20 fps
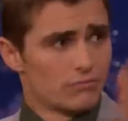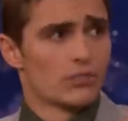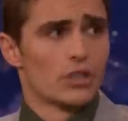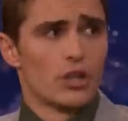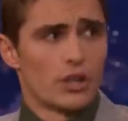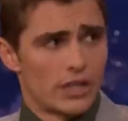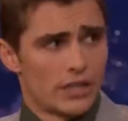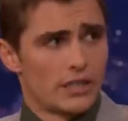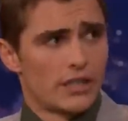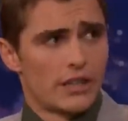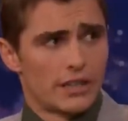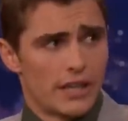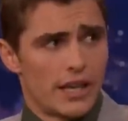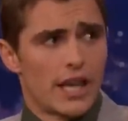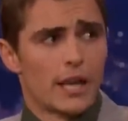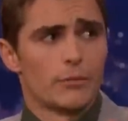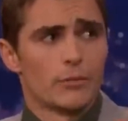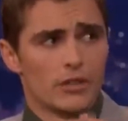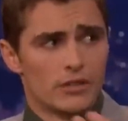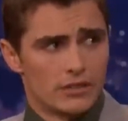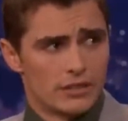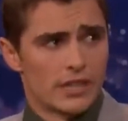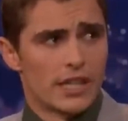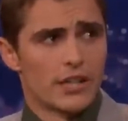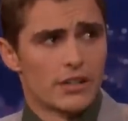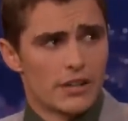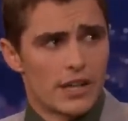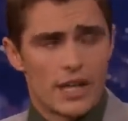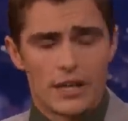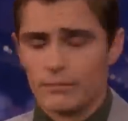look into the camera and say
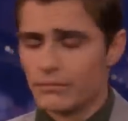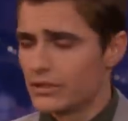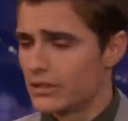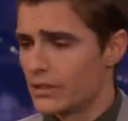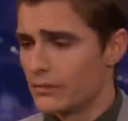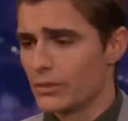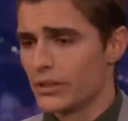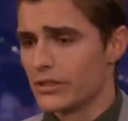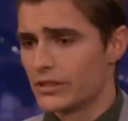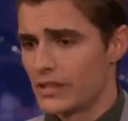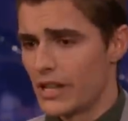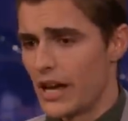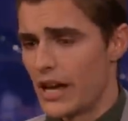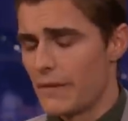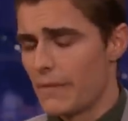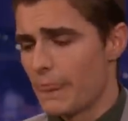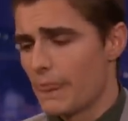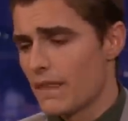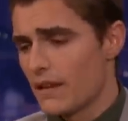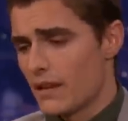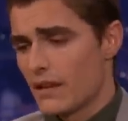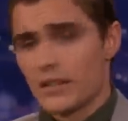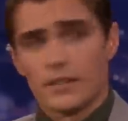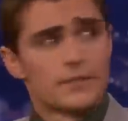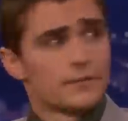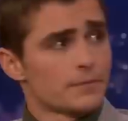your name. Simple as that. It gives them a